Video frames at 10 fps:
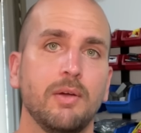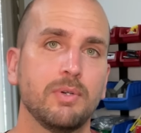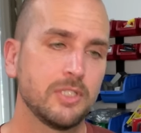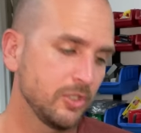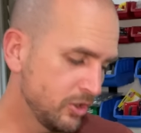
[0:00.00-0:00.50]

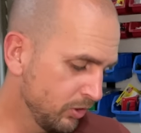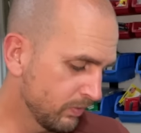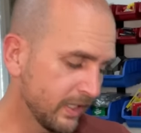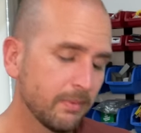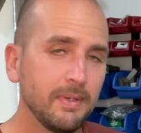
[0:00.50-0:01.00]
which I do
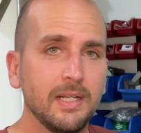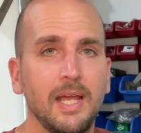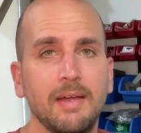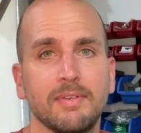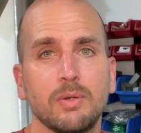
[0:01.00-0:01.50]
recommend
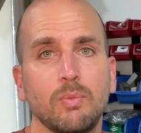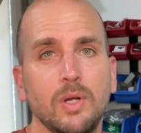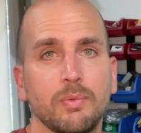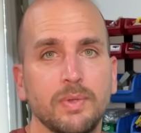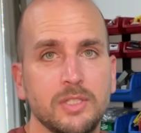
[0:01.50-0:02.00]
having
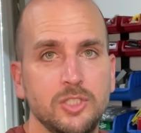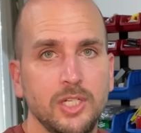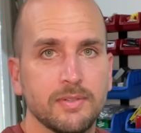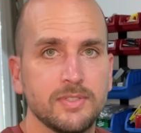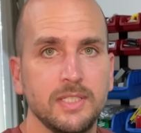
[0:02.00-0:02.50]
one with
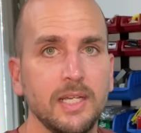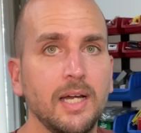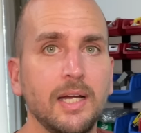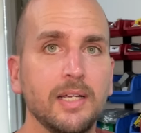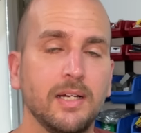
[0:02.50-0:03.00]

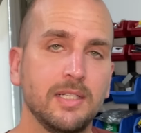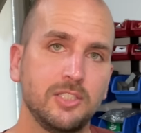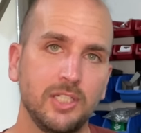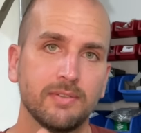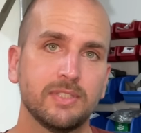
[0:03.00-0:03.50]
GFCI, a
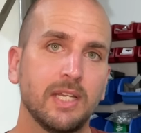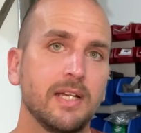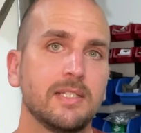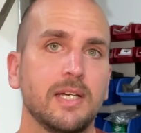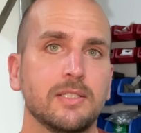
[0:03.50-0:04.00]

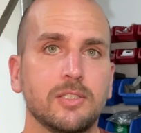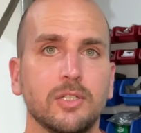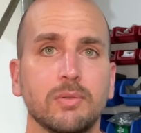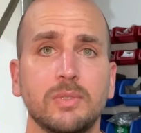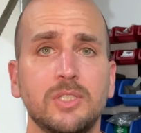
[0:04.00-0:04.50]
GFCI
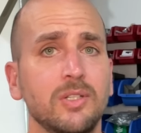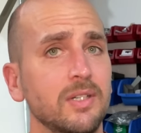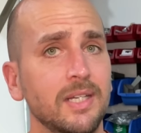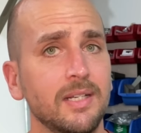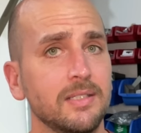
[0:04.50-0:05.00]
tester, which you
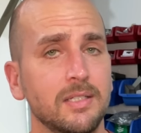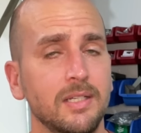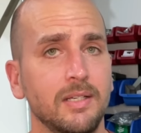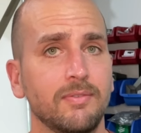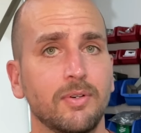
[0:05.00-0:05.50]
can get
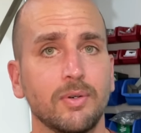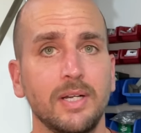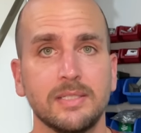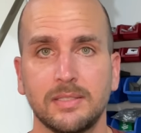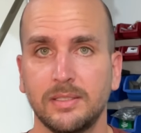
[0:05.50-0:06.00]
for
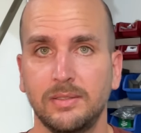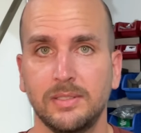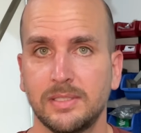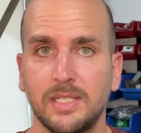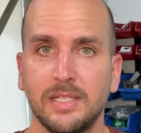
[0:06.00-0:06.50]
as little
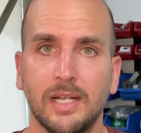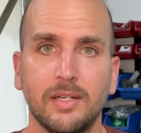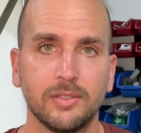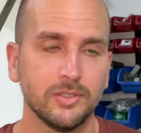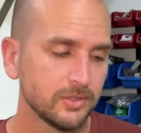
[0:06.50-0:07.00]
as
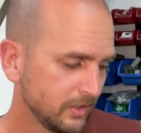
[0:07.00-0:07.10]
$10.